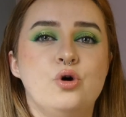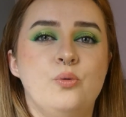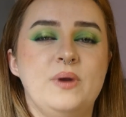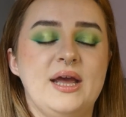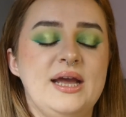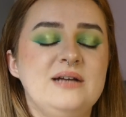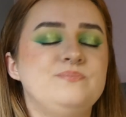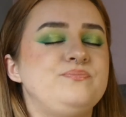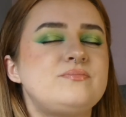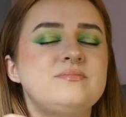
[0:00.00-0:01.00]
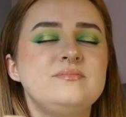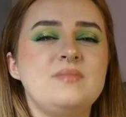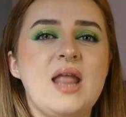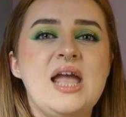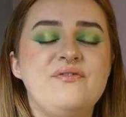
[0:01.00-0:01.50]
update
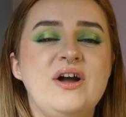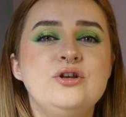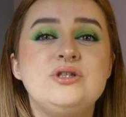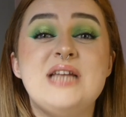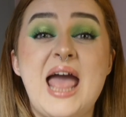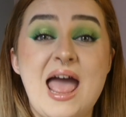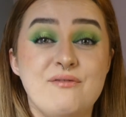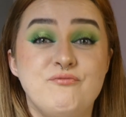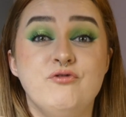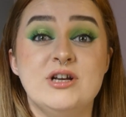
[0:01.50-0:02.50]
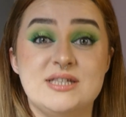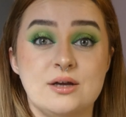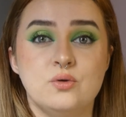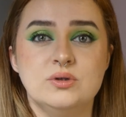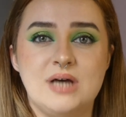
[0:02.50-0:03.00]
if I used it every
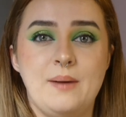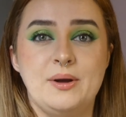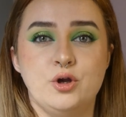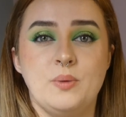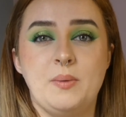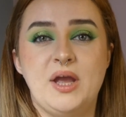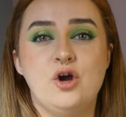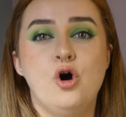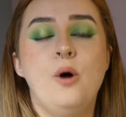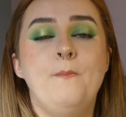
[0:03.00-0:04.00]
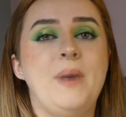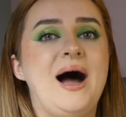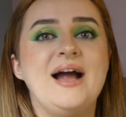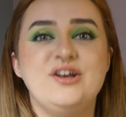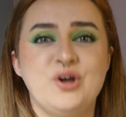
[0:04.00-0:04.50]
single time I do my makeup. But
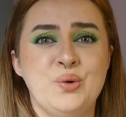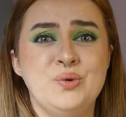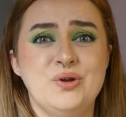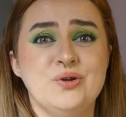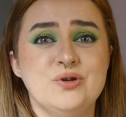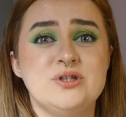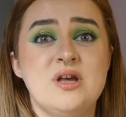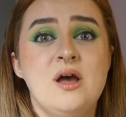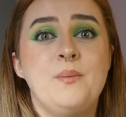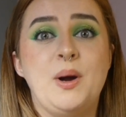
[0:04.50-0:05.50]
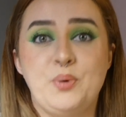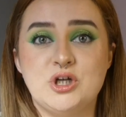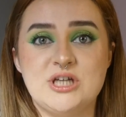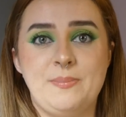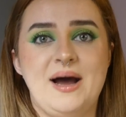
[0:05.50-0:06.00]
I don't use my
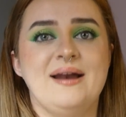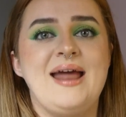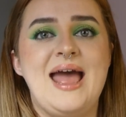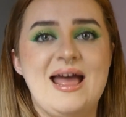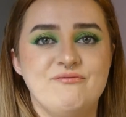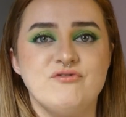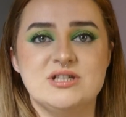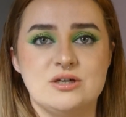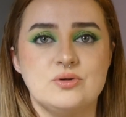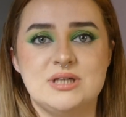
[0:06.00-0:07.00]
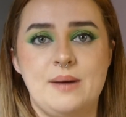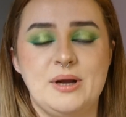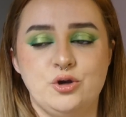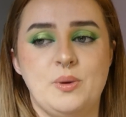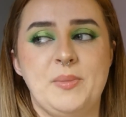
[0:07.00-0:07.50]
project pan every single time I
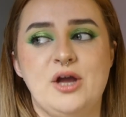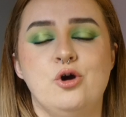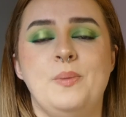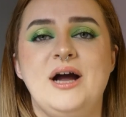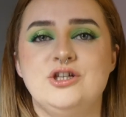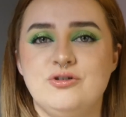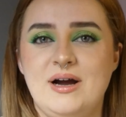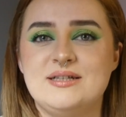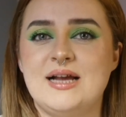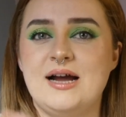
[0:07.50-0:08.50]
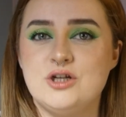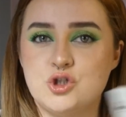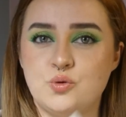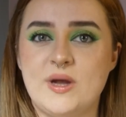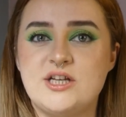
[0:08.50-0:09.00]
do my makeup. I try to kind of
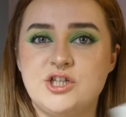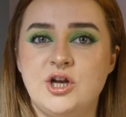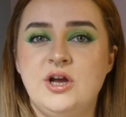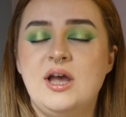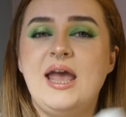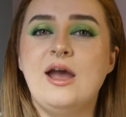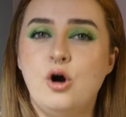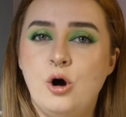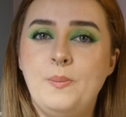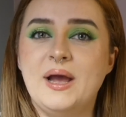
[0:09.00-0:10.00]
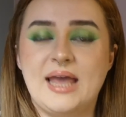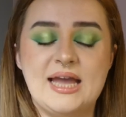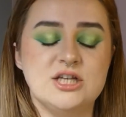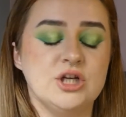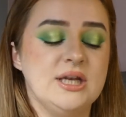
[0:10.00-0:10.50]
switch it up
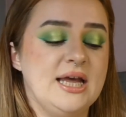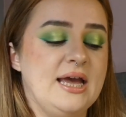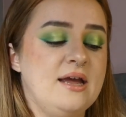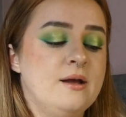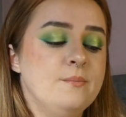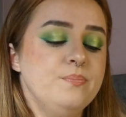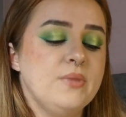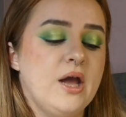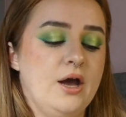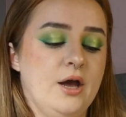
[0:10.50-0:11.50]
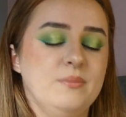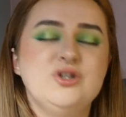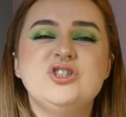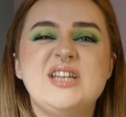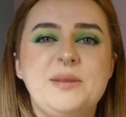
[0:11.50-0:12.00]
occasionally,
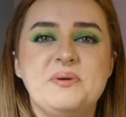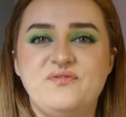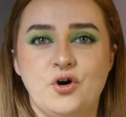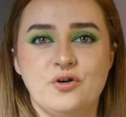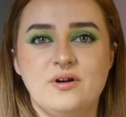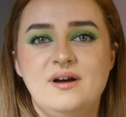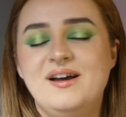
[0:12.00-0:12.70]
just to keep it fun.